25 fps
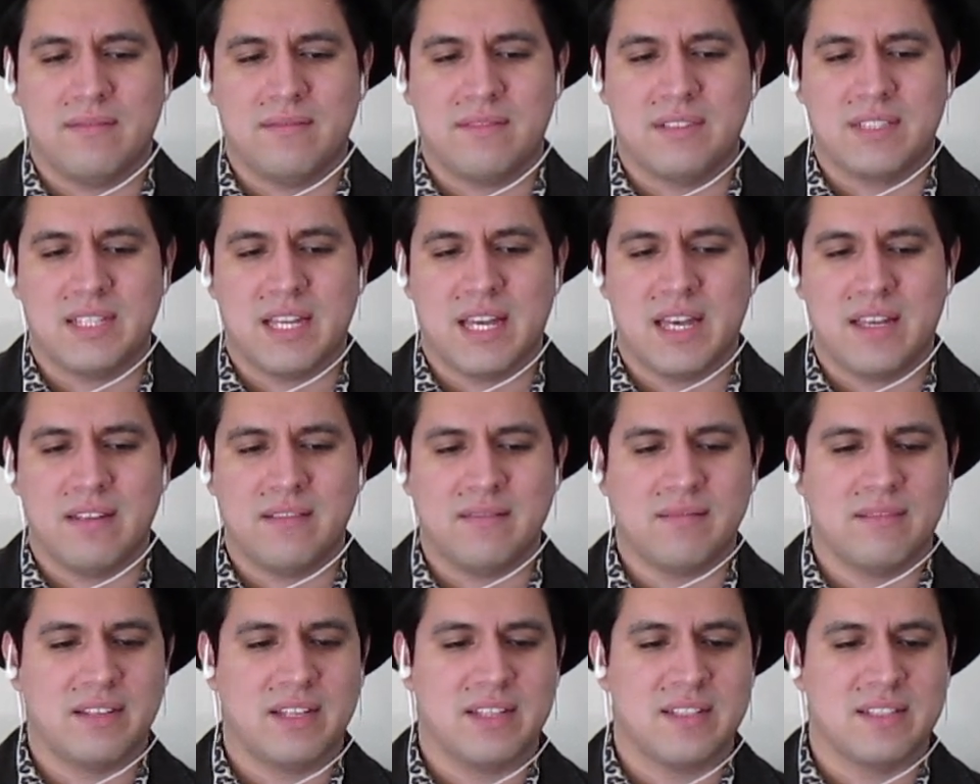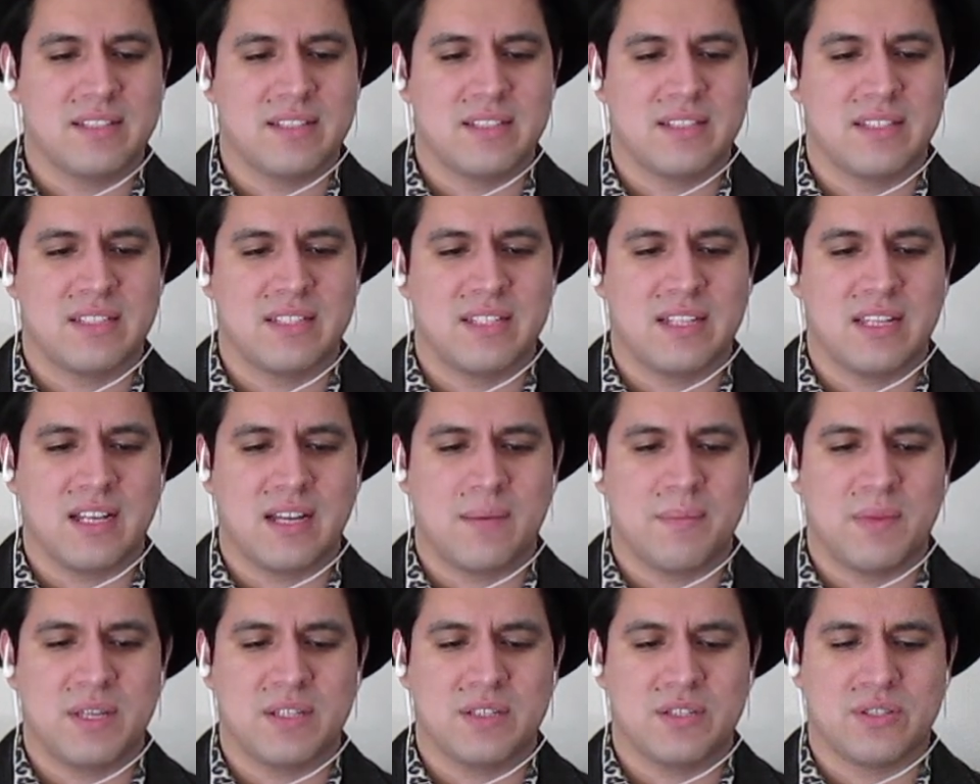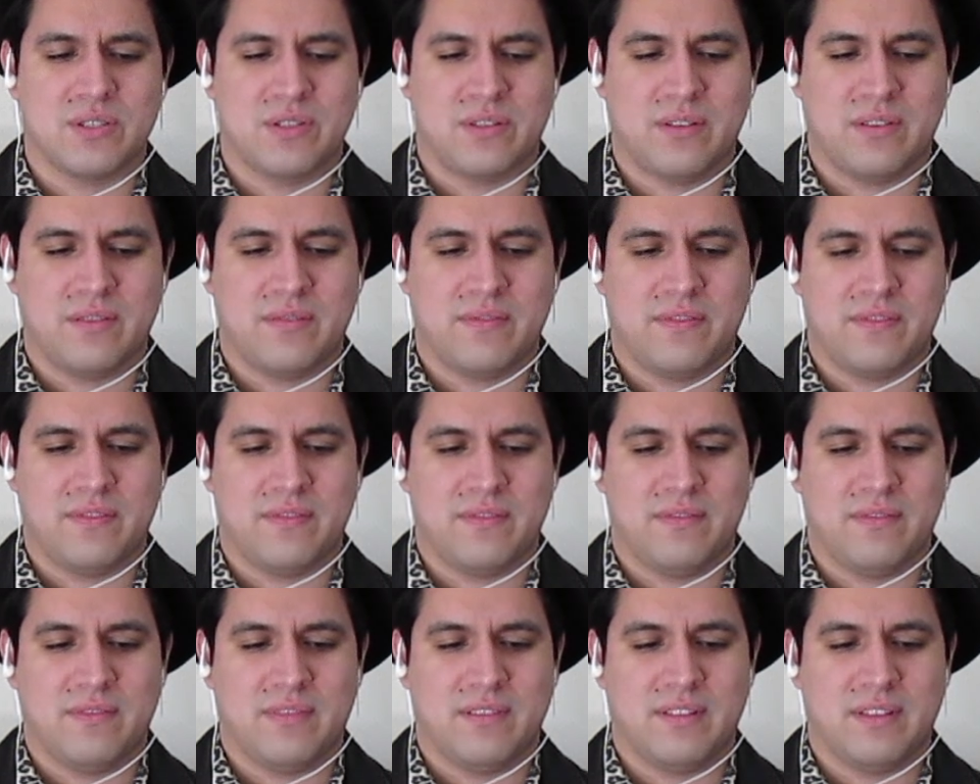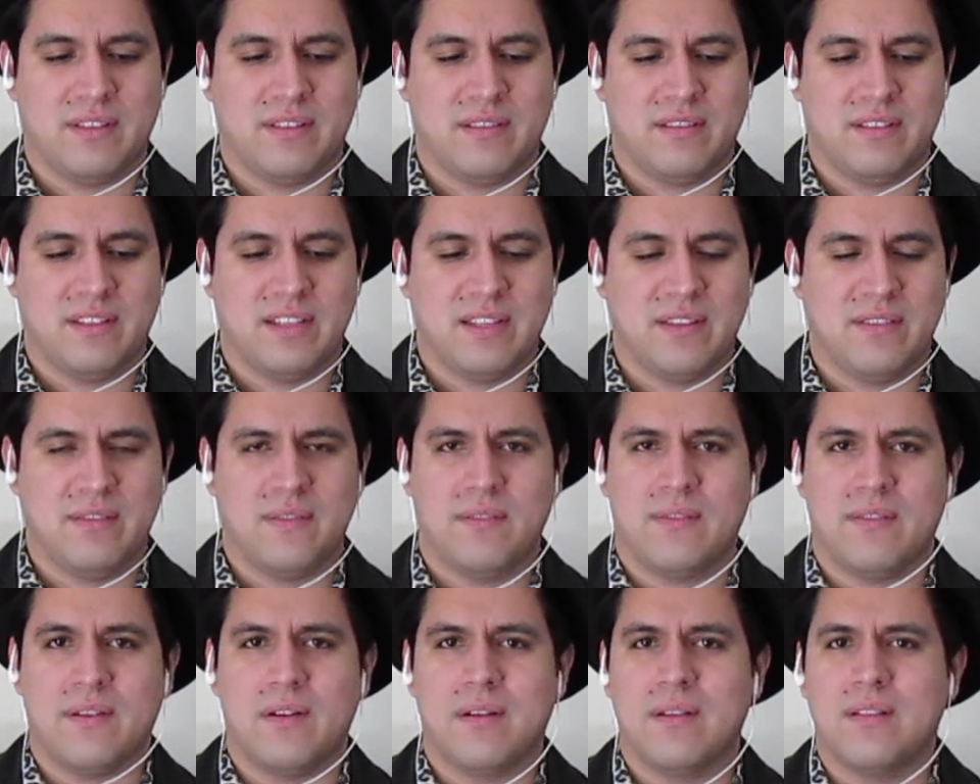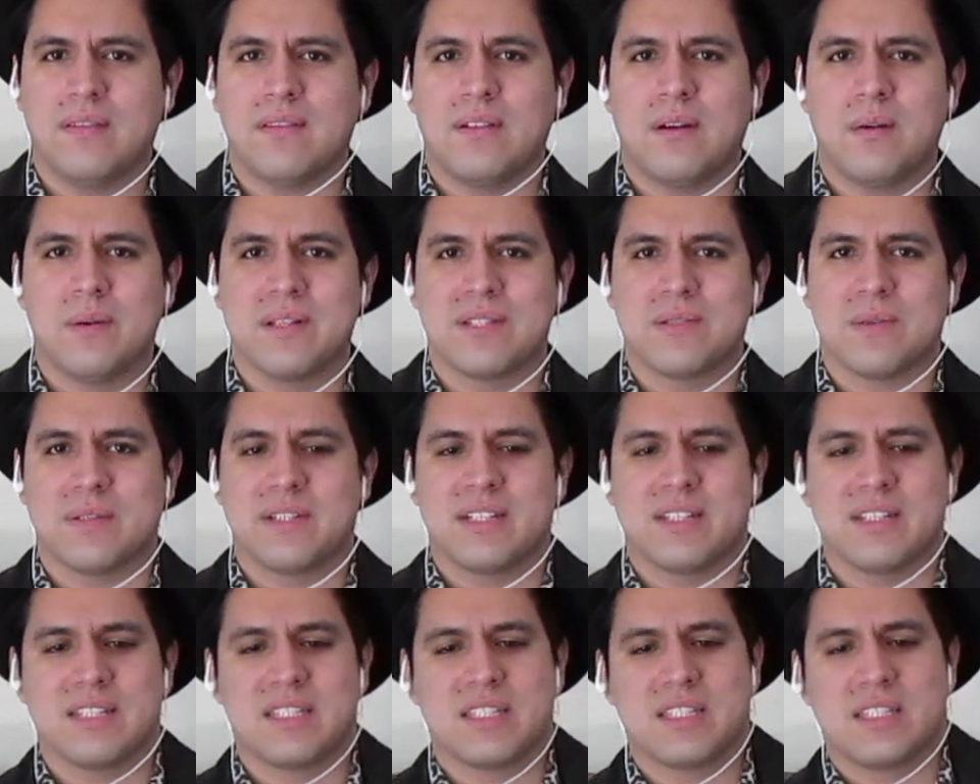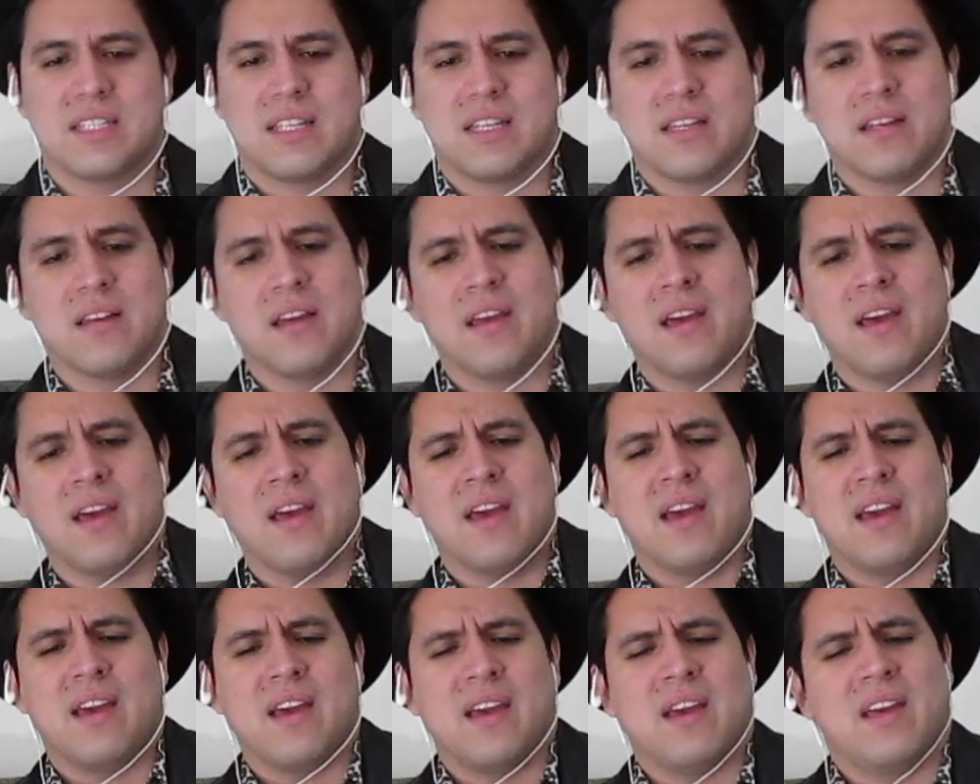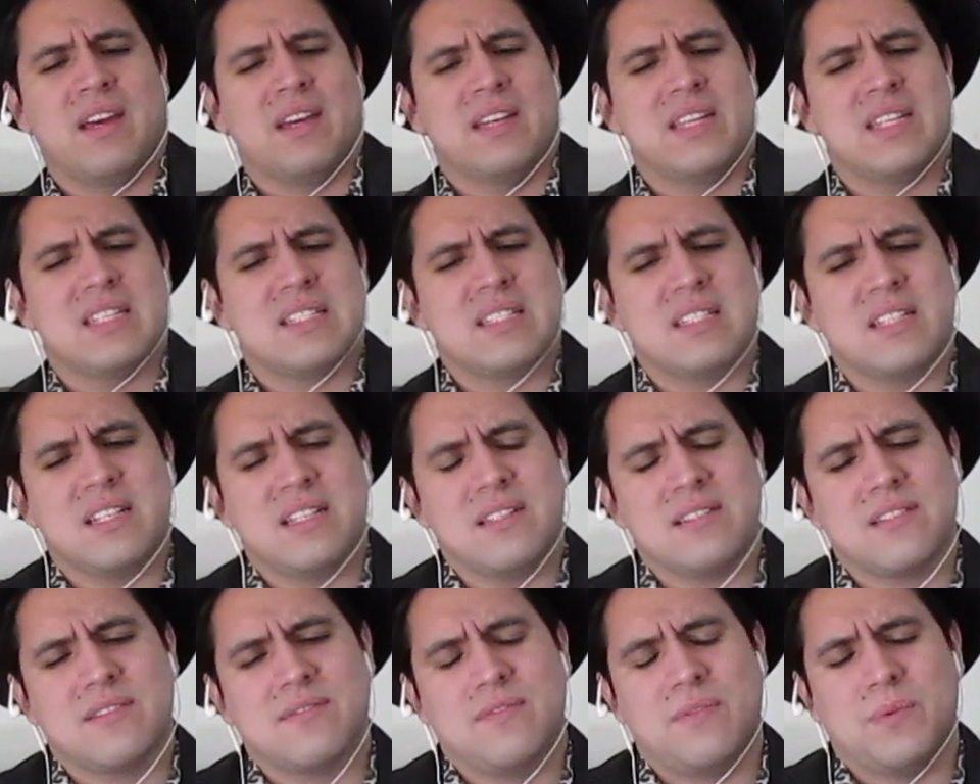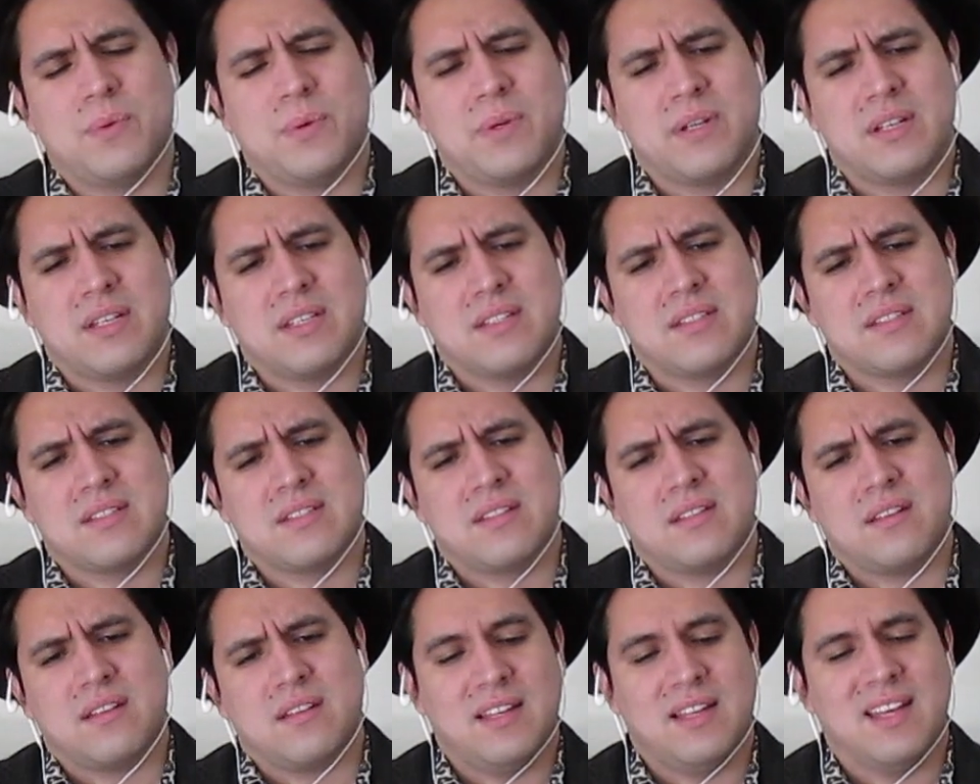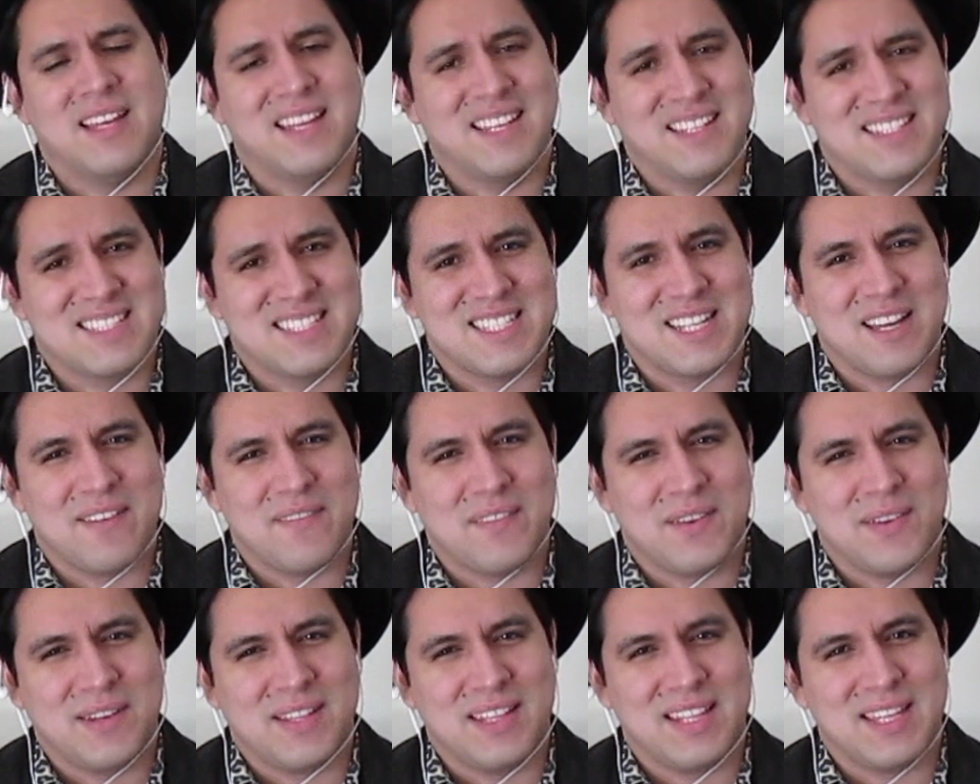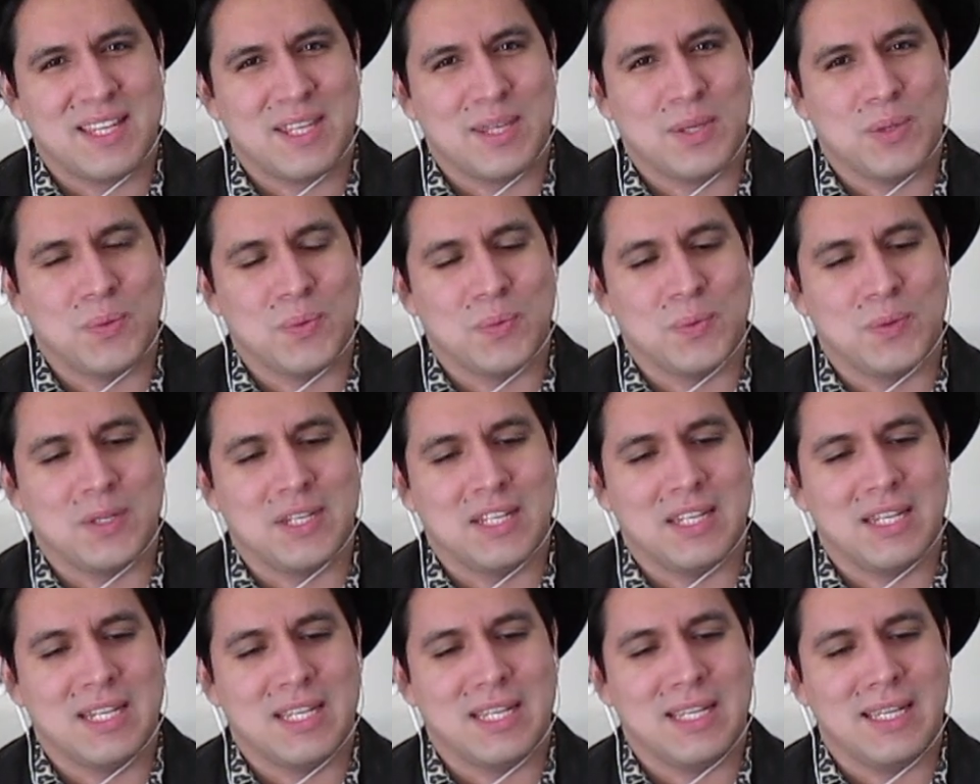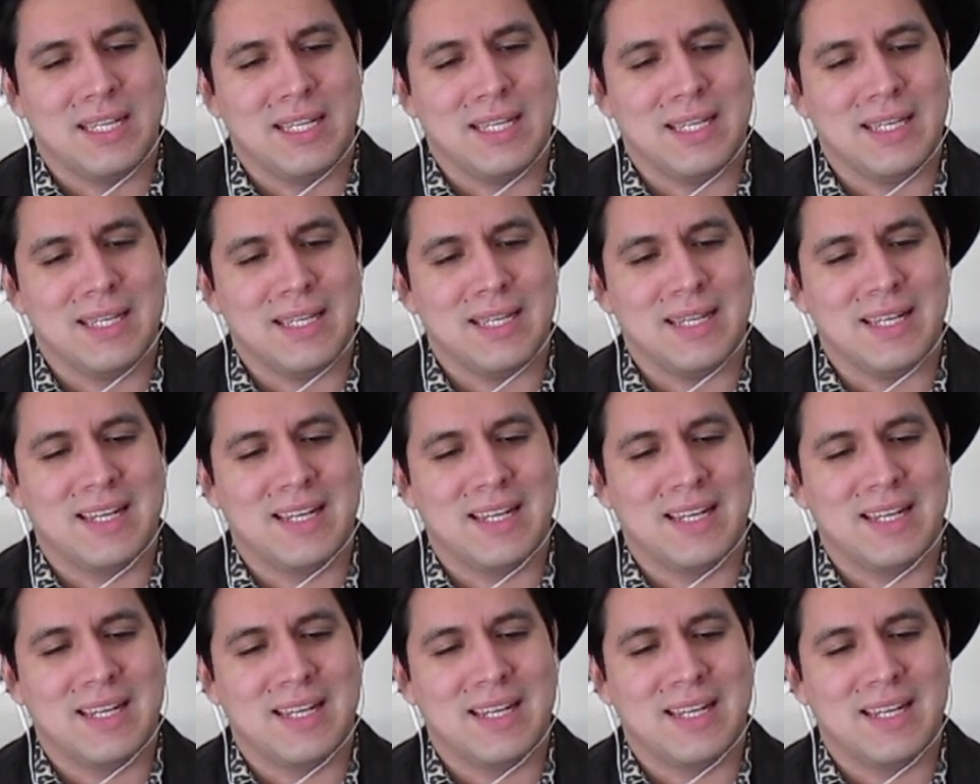Ten gets to sing. I'm not sure if he always wanted to sing. He has a nice voice. It's not very like unique.